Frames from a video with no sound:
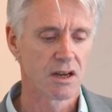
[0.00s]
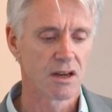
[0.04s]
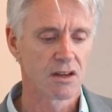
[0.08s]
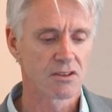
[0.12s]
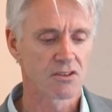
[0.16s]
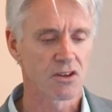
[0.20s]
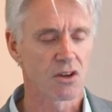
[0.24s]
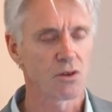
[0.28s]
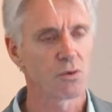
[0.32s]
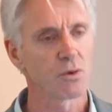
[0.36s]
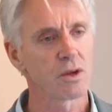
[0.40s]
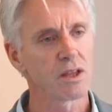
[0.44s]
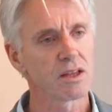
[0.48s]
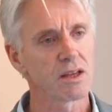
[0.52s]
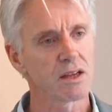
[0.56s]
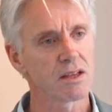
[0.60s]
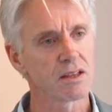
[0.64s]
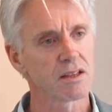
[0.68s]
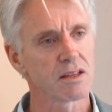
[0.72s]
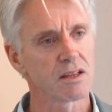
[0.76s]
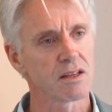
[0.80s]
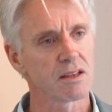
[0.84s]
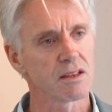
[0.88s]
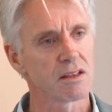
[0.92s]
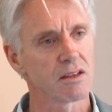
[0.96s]
So we
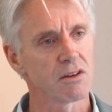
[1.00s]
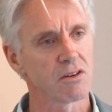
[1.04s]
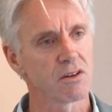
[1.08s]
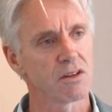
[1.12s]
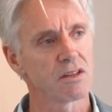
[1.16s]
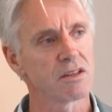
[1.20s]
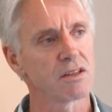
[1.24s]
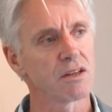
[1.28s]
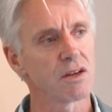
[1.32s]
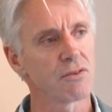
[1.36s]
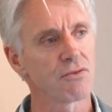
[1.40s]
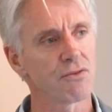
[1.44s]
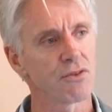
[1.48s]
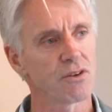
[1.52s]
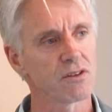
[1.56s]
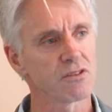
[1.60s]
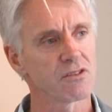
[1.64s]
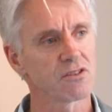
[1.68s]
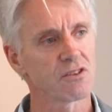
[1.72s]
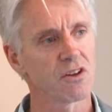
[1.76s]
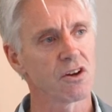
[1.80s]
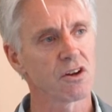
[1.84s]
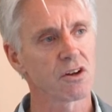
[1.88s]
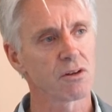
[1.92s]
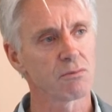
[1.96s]
think that there are different
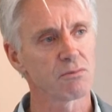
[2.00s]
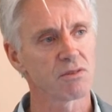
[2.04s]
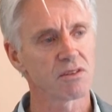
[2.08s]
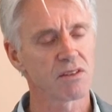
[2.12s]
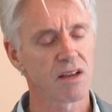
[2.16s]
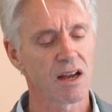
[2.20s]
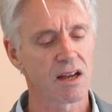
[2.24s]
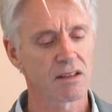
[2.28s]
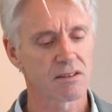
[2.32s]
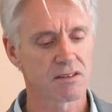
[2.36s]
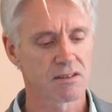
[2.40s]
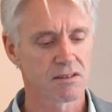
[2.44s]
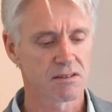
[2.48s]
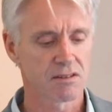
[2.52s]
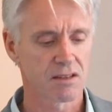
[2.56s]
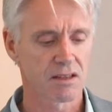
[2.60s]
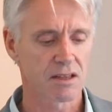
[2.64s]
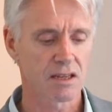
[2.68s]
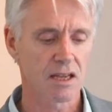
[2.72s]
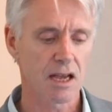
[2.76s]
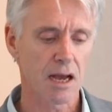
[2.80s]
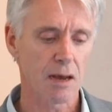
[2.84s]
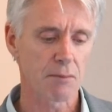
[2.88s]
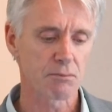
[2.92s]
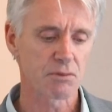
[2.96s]
circumstances
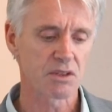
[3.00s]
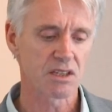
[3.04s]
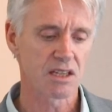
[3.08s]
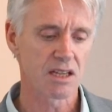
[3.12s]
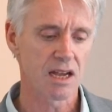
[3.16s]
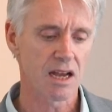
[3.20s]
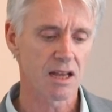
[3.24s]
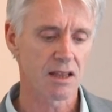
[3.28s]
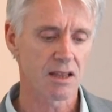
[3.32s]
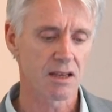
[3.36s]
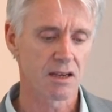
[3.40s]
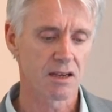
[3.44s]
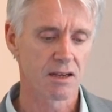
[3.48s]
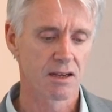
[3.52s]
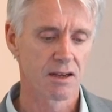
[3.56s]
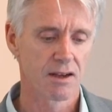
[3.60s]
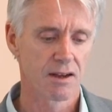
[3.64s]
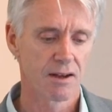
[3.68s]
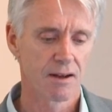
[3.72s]
that come together